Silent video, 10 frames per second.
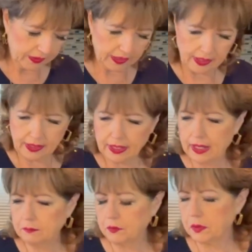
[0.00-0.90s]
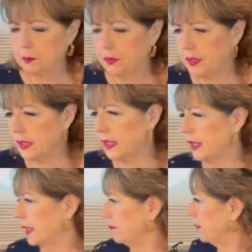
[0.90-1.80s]
And I'm going to put it
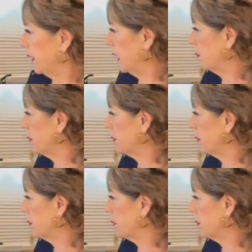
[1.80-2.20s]
in a